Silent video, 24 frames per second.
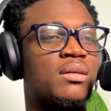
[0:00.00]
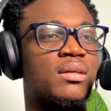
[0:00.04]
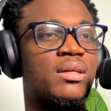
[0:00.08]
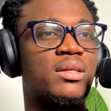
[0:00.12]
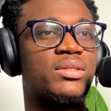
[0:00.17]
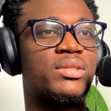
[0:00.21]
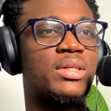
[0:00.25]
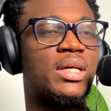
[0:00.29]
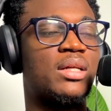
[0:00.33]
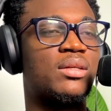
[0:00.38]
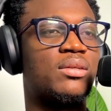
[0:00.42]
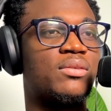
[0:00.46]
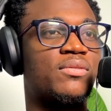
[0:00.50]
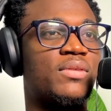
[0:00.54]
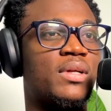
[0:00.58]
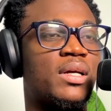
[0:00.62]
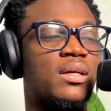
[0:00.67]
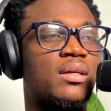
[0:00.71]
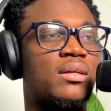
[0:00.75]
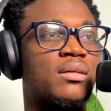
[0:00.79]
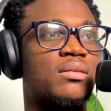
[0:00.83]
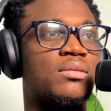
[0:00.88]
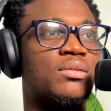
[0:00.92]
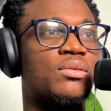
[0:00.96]
It's kind of
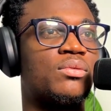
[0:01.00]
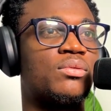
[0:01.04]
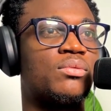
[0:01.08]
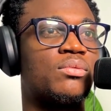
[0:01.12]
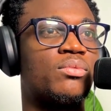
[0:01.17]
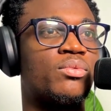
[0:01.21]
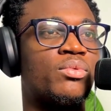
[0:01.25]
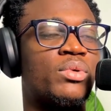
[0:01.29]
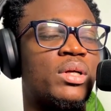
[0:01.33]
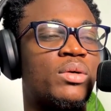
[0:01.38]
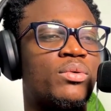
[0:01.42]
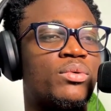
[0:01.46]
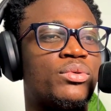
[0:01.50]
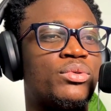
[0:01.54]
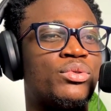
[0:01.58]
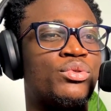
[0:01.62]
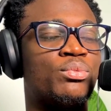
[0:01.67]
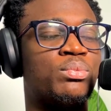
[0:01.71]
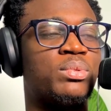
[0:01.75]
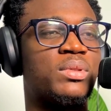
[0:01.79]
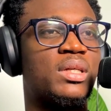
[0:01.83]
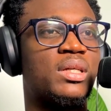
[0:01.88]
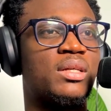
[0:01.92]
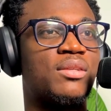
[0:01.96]
like, when I want to
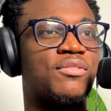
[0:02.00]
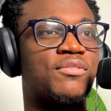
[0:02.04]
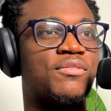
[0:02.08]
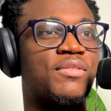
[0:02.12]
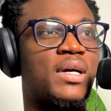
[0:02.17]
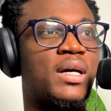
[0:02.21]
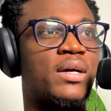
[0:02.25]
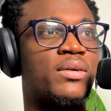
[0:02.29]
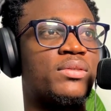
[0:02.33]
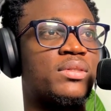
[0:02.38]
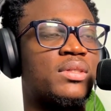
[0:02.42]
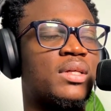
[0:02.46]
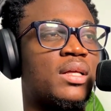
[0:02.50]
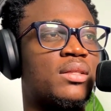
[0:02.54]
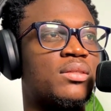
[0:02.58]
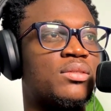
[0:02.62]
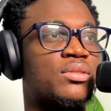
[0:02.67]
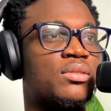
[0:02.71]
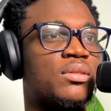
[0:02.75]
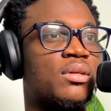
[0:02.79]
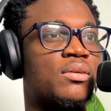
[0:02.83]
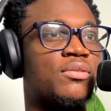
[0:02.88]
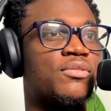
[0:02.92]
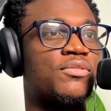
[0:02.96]
duplicate files and
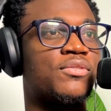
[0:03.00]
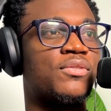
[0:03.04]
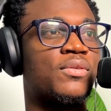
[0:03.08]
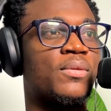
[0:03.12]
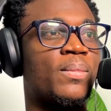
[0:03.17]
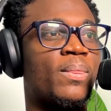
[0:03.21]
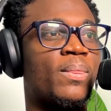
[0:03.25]
stuff.